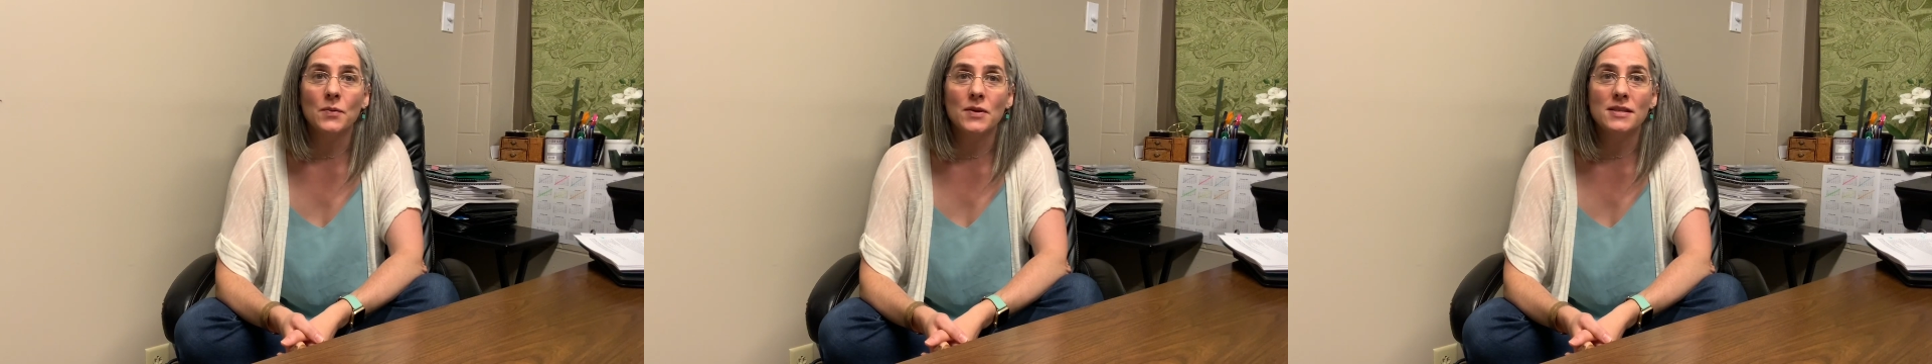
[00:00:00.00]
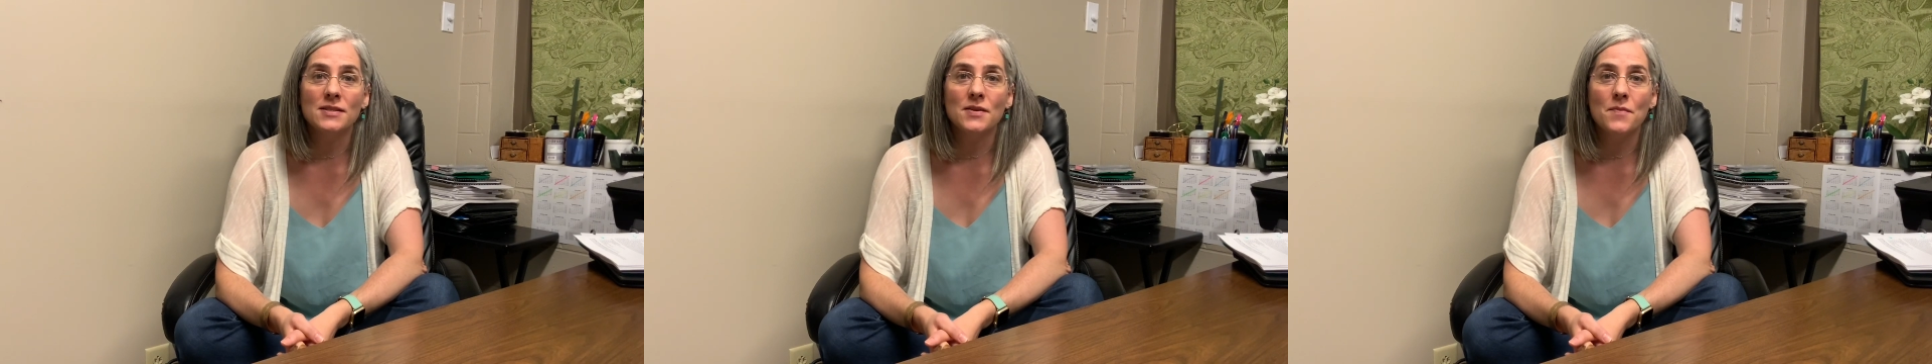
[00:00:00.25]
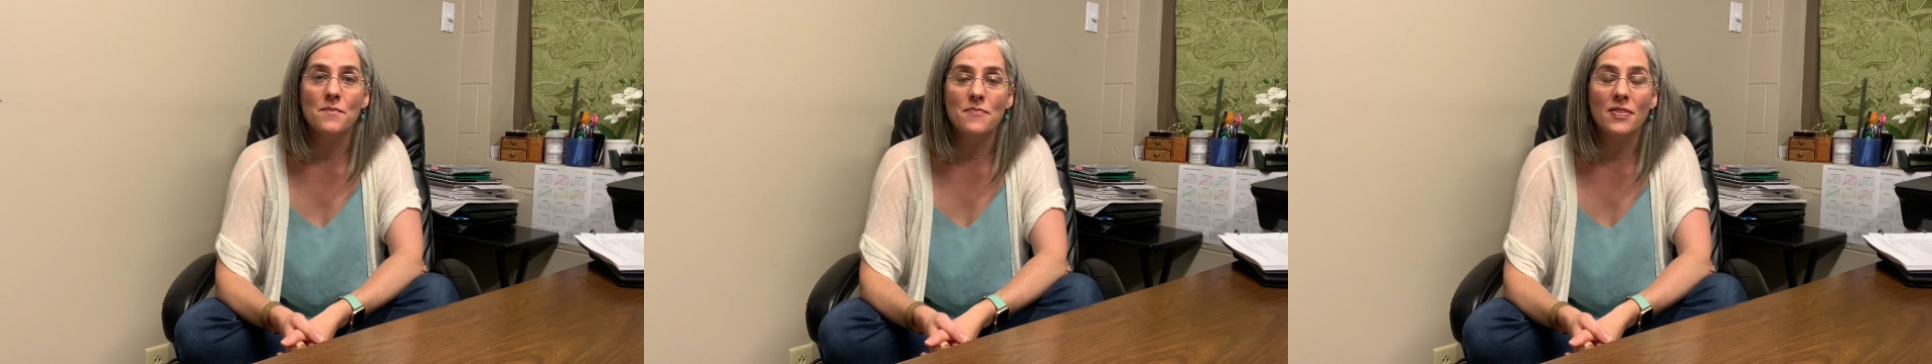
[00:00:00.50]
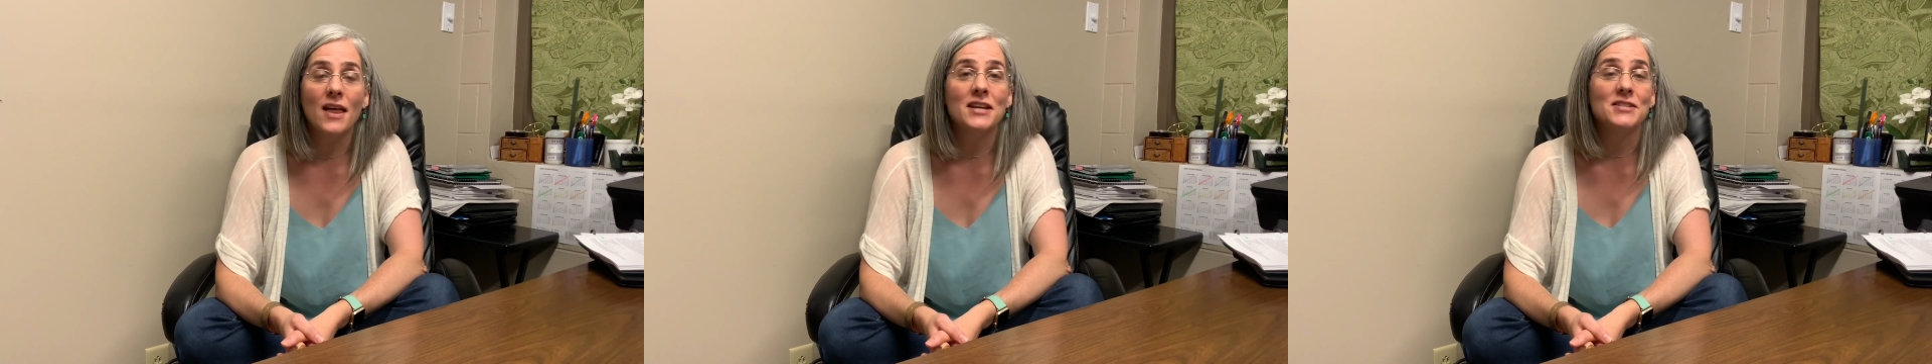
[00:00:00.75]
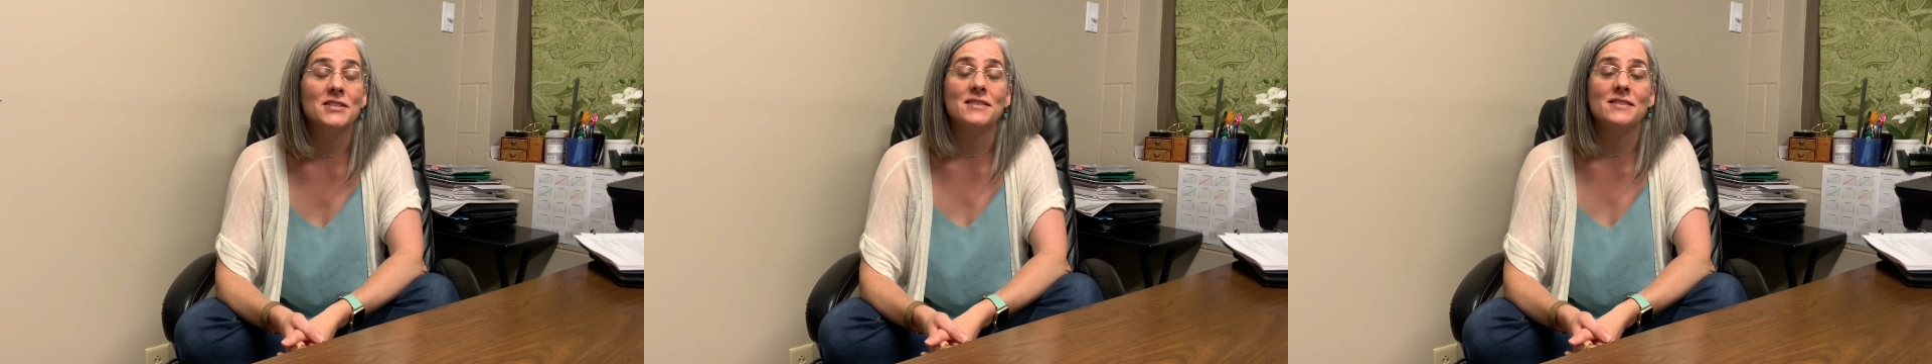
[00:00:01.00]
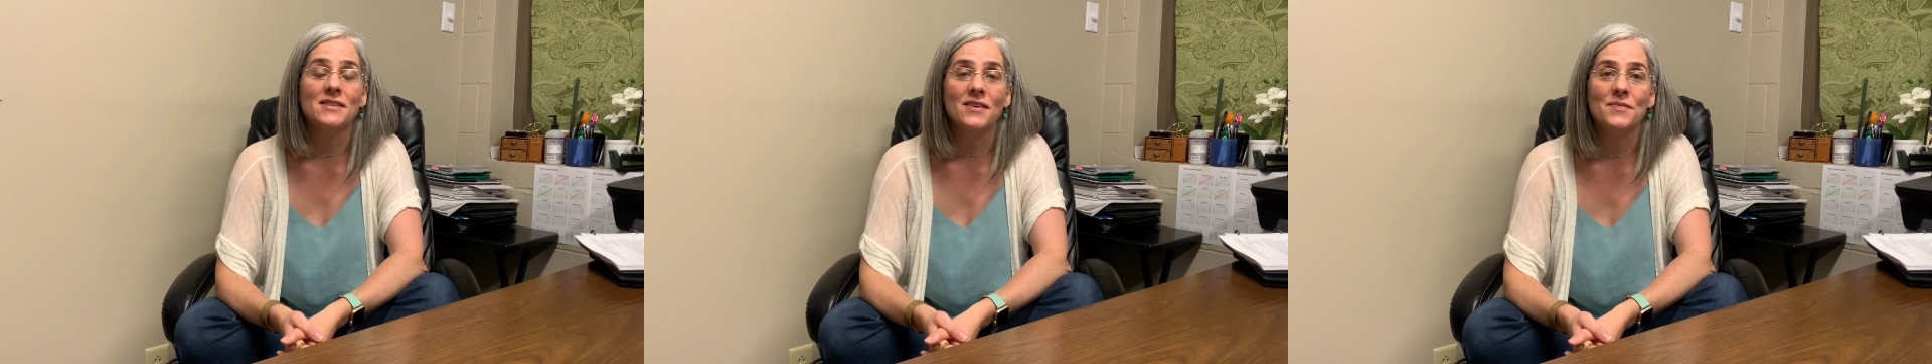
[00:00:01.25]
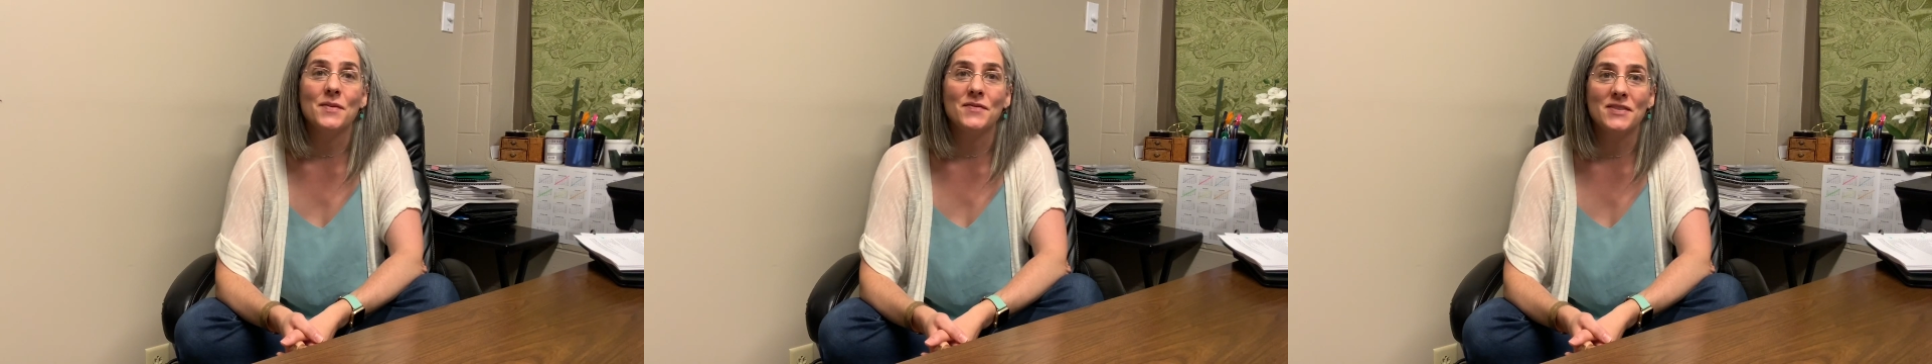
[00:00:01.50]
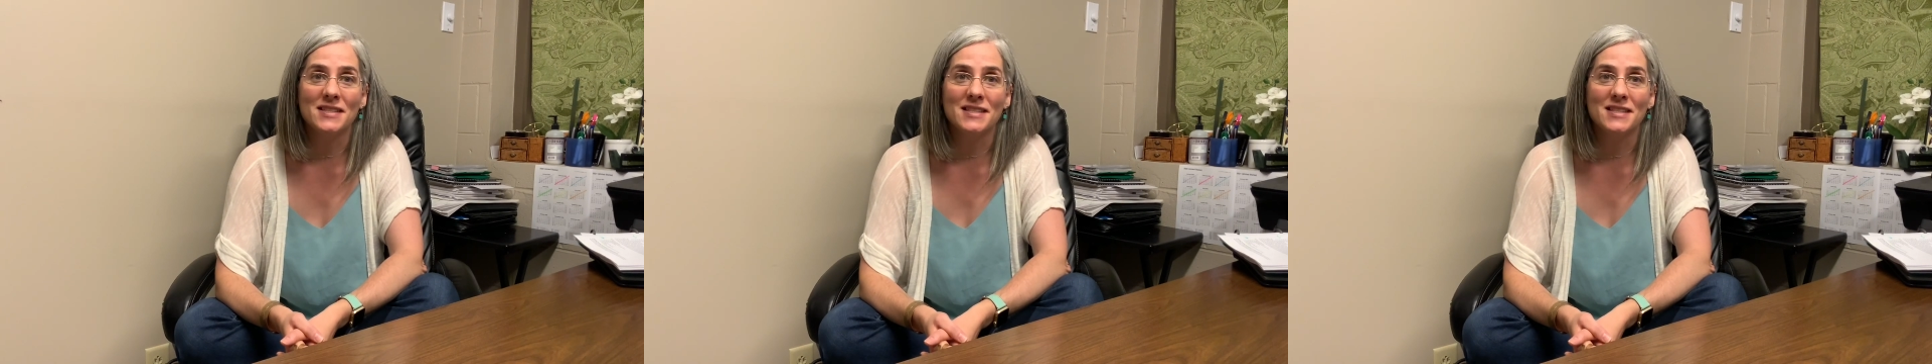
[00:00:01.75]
with some legends of Memphis